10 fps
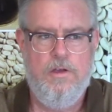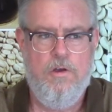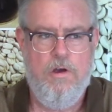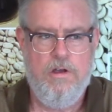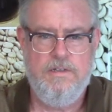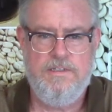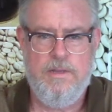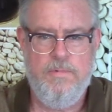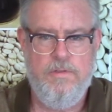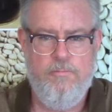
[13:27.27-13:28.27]
cause
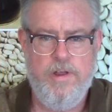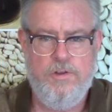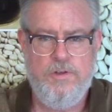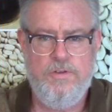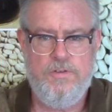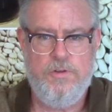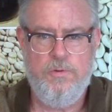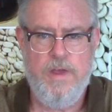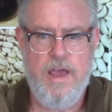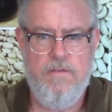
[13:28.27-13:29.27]
some of the regions
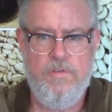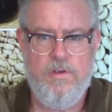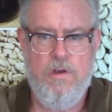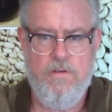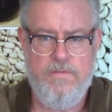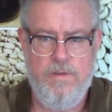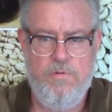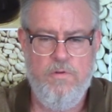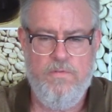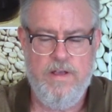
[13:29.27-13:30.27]
to have the coffee
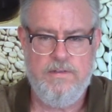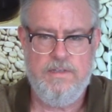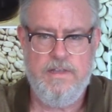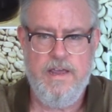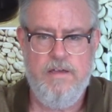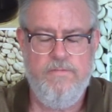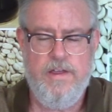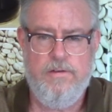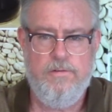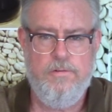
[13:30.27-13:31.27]
profiles that they have
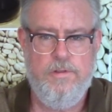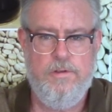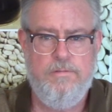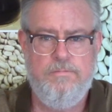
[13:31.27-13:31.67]
now, or the